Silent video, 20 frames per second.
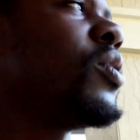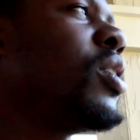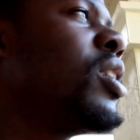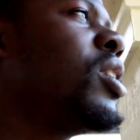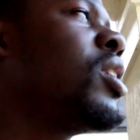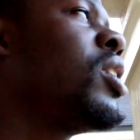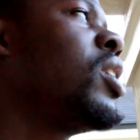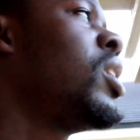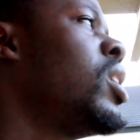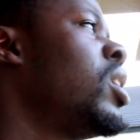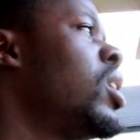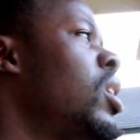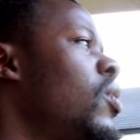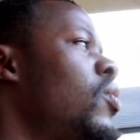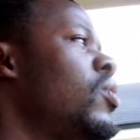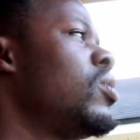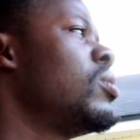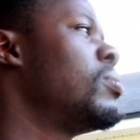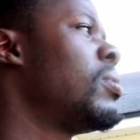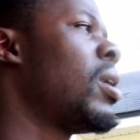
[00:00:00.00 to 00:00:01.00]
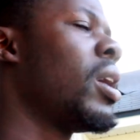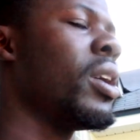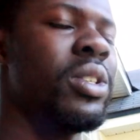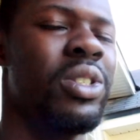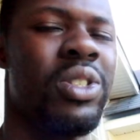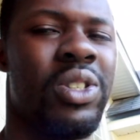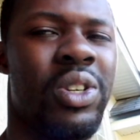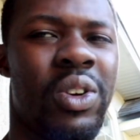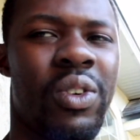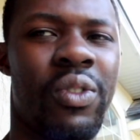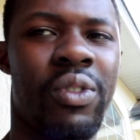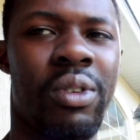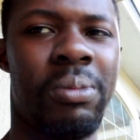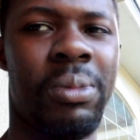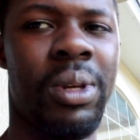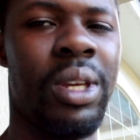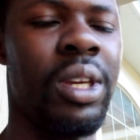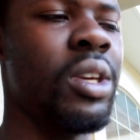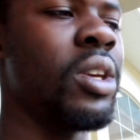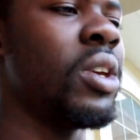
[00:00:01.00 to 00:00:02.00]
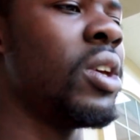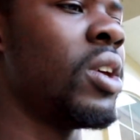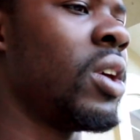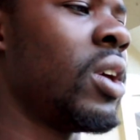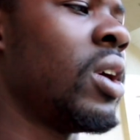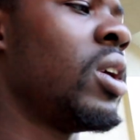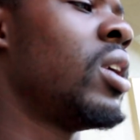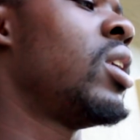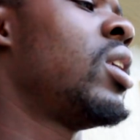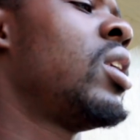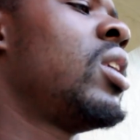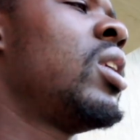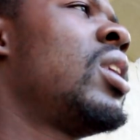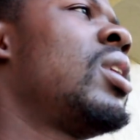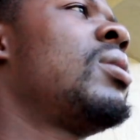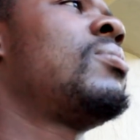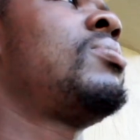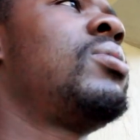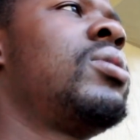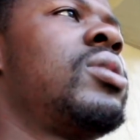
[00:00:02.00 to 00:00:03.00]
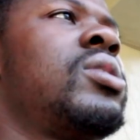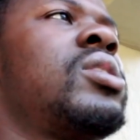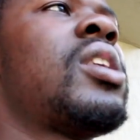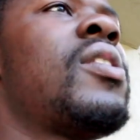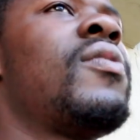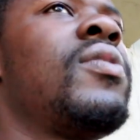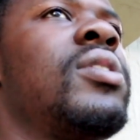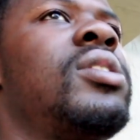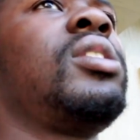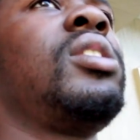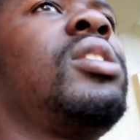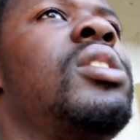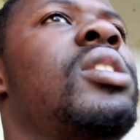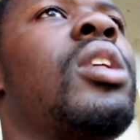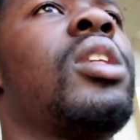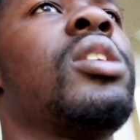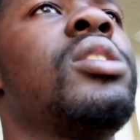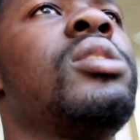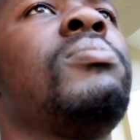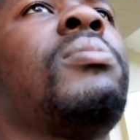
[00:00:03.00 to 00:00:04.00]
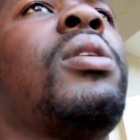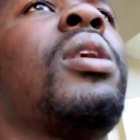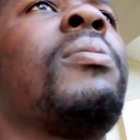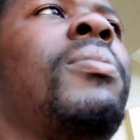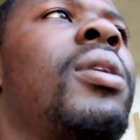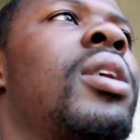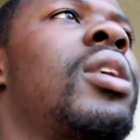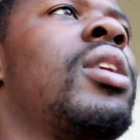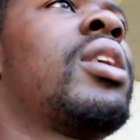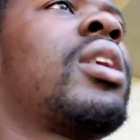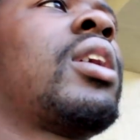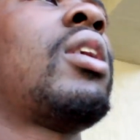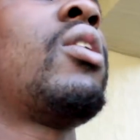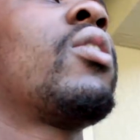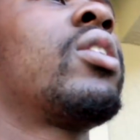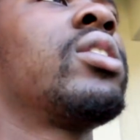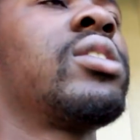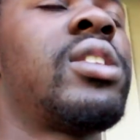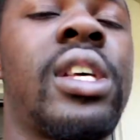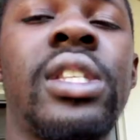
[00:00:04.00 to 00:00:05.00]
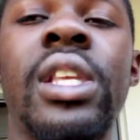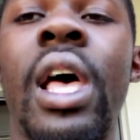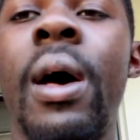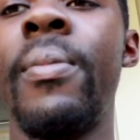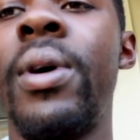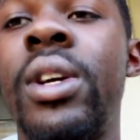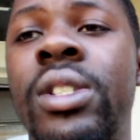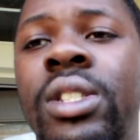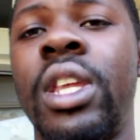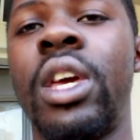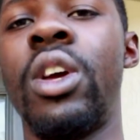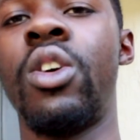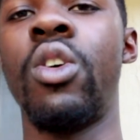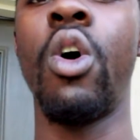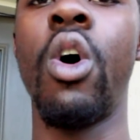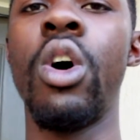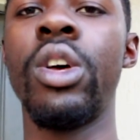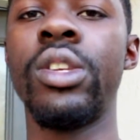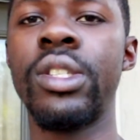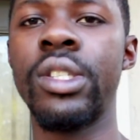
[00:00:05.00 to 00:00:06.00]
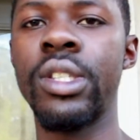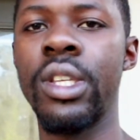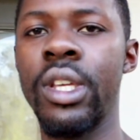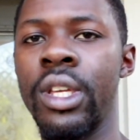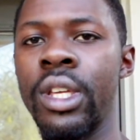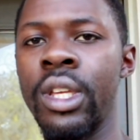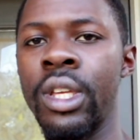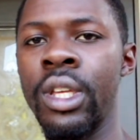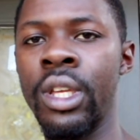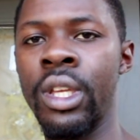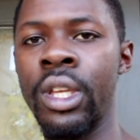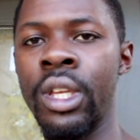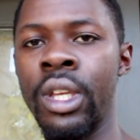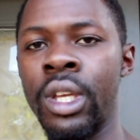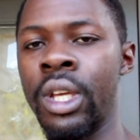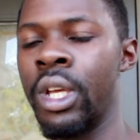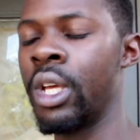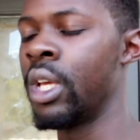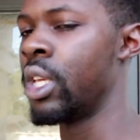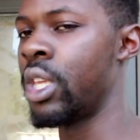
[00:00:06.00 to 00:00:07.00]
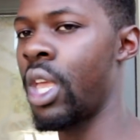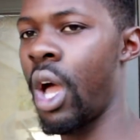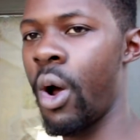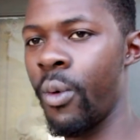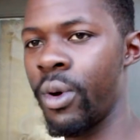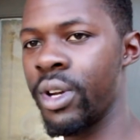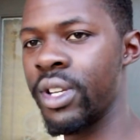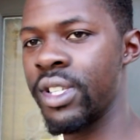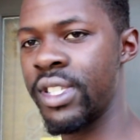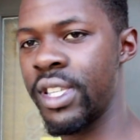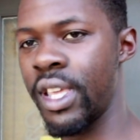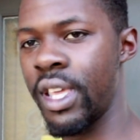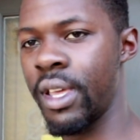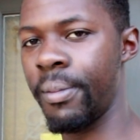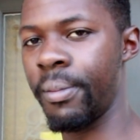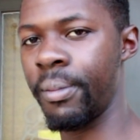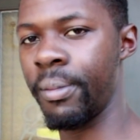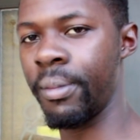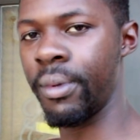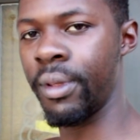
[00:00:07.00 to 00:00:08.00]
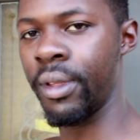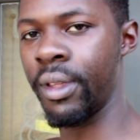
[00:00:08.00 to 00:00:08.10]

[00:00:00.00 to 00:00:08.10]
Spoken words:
friend if you buy a shirt from me and put $17 in my bank account. Because that's how much they cost. Y'all want to see them?